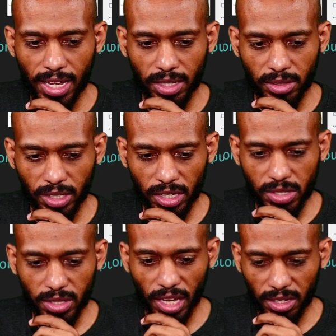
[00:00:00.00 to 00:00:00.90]
text
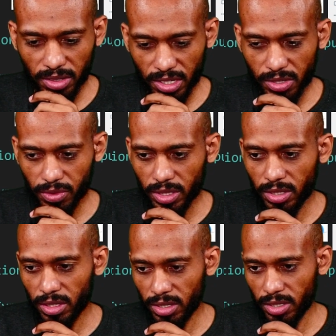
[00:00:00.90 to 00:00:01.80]
and a text field
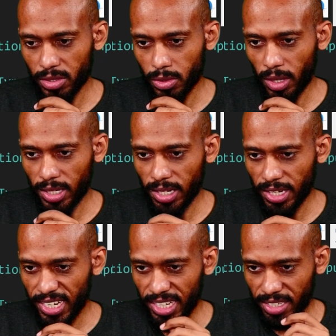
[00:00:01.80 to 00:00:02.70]
in it. So I click
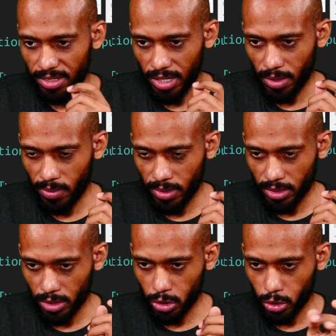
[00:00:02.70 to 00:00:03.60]
edit now,
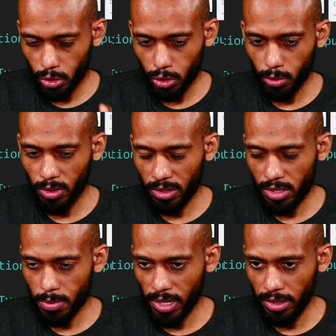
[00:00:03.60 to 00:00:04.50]
it should show me this
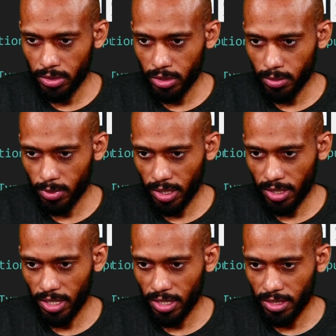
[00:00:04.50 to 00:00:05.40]
page when I
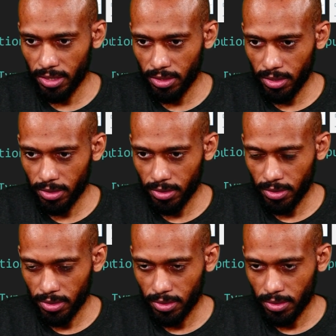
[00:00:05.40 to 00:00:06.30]
click edit here.
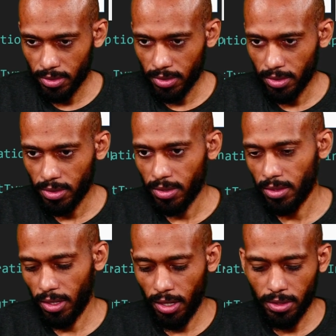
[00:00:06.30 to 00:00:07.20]

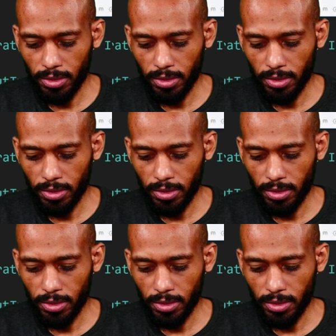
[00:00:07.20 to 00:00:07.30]
Okay,